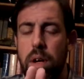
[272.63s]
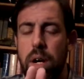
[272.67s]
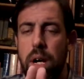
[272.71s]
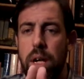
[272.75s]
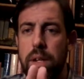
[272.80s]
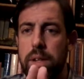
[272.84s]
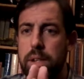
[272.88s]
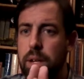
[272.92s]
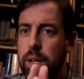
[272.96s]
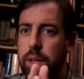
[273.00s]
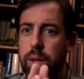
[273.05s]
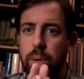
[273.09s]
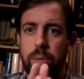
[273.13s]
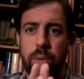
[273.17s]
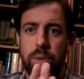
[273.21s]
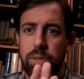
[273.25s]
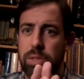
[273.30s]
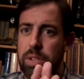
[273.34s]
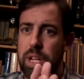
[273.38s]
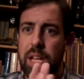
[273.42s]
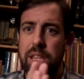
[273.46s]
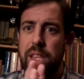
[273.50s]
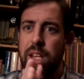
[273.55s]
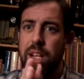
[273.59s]
until there
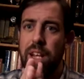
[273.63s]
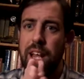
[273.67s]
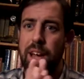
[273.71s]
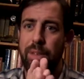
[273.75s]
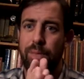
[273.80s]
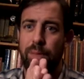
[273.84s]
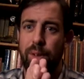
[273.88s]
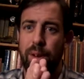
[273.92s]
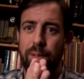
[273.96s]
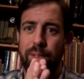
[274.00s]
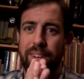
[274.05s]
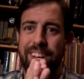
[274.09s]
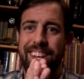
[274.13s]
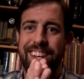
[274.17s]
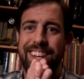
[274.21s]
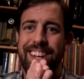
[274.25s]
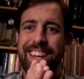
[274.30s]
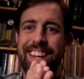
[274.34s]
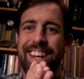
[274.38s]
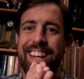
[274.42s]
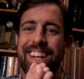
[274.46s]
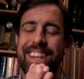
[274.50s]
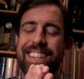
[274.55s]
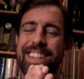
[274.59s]
was nothing left of it.
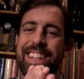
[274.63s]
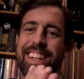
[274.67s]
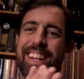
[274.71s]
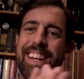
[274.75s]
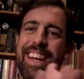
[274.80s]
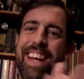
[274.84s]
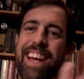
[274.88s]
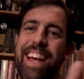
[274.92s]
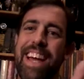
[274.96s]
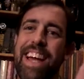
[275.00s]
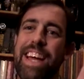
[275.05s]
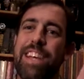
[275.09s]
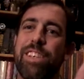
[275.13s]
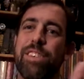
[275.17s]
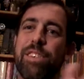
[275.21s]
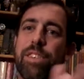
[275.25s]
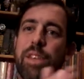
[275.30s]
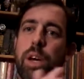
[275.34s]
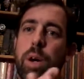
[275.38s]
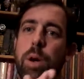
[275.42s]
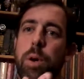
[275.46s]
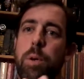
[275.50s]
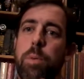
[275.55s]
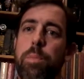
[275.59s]

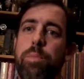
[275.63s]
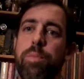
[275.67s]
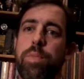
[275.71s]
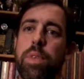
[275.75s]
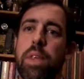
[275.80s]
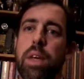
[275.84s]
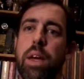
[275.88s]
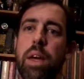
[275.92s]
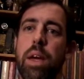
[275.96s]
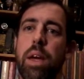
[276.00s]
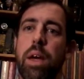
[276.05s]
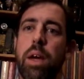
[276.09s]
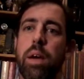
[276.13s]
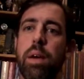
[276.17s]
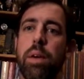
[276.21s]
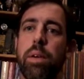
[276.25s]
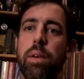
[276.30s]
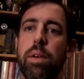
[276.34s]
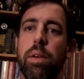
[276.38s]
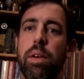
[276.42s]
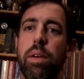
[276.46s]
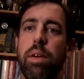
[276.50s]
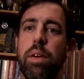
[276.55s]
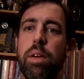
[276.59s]
So
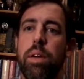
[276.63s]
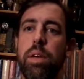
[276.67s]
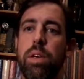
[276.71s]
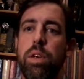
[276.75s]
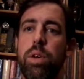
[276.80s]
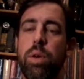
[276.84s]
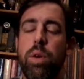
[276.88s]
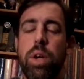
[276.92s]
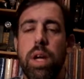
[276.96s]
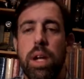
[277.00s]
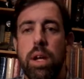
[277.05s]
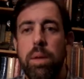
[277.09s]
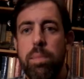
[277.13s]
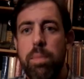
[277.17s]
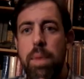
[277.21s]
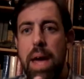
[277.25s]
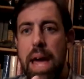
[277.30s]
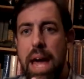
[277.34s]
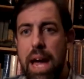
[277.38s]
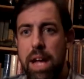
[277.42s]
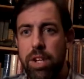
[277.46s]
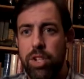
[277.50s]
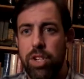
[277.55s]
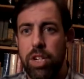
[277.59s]
you can
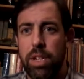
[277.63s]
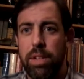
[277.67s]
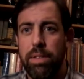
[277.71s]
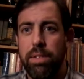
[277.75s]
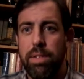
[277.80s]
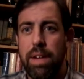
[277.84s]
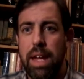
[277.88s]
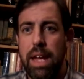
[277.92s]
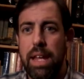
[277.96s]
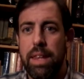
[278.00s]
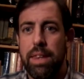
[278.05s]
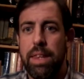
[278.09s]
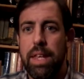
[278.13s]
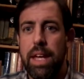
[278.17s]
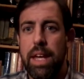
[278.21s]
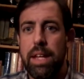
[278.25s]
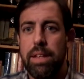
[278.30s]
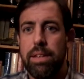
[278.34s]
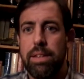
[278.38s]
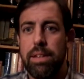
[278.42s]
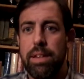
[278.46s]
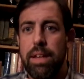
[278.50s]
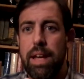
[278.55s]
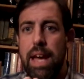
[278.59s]
imagine
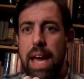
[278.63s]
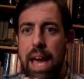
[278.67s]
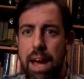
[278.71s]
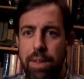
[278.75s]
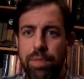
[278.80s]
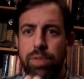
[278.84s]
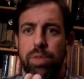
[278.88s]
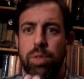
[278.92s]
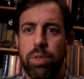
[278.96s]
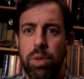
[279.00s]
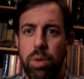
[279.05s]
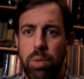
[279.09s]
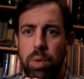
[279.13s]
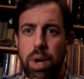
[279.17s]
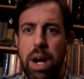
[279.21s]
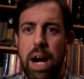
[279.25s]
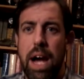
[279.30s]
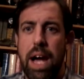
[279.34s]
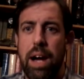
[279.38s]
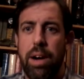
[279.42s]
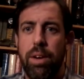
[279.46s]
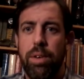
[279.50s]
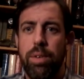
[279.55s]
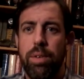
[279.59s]
that after a
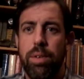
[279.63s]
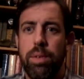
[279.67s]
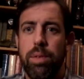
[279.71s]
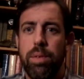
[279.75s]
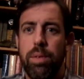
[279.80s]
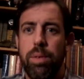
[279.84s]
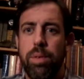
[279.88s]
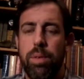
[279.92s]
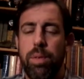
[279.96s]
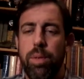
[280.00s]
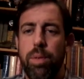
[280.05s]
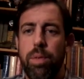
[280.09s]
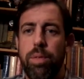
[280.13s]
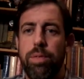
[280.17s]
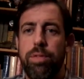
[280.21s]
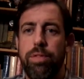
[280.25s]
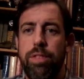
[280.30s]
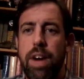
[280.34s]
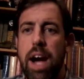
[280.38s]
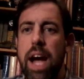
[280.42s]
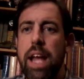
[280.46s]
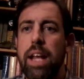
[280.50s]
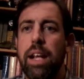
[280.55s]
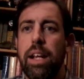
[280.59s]
while,
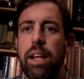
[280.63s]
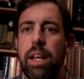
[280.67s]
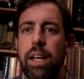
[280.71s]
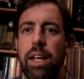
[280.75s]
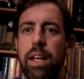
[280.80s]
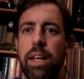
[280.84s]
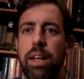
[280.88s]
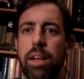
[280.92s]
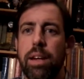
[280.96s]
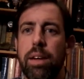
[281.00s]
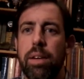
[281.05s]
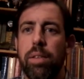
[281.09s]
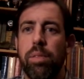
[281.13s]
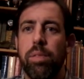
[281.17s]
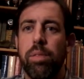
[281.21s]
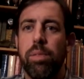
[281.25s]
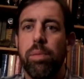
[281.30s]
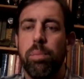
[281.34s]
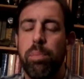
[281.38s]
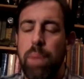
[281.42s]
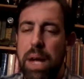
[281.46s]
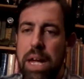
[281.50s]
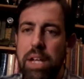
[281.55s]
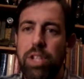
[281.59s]
finally,
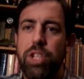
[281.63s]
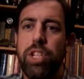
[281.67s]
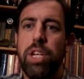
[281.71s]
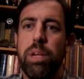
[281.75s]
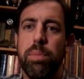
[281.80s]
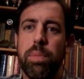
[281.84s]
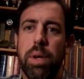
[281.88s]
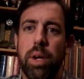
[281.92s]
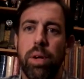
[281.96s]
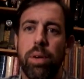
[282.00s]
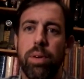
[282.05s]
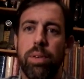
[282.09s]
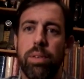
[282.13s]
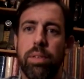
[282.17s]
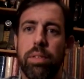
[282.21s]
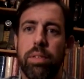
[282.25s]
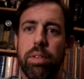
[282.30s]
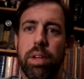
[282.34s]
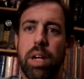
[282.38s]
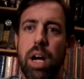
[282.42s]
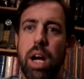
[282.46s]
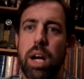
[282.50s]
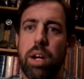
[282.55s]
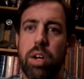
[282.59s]
Baychimo
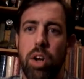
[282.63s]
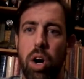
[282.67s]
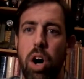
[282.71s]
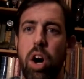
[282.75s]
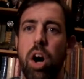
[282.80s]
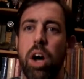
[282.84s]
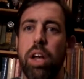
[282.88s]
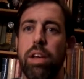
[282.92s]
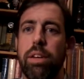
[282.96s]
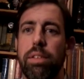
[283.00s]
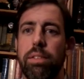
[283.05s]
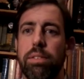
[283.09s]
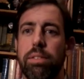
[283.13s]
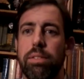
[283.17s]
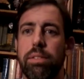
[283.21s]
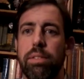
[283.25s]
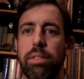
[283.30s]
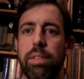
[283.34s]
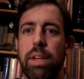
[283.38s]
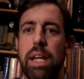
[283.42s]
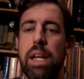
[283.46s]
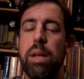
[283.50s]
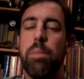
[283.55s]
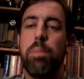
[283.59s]
got caught
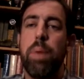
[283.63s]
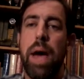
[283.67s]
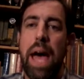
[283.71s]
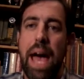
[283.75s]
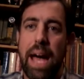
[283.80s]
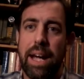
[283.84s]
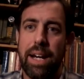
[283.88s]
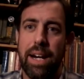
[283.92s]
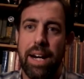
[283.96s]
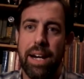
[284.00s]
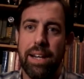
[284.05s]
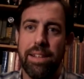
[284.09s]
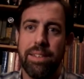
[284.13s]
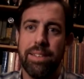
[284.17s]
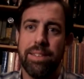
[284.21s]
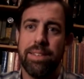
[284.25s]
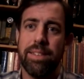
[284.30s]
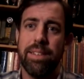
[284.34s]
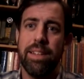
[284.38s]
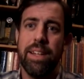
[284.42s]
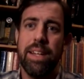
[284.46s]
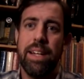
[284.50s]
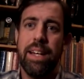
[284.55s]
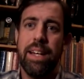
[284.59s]
in pack ice.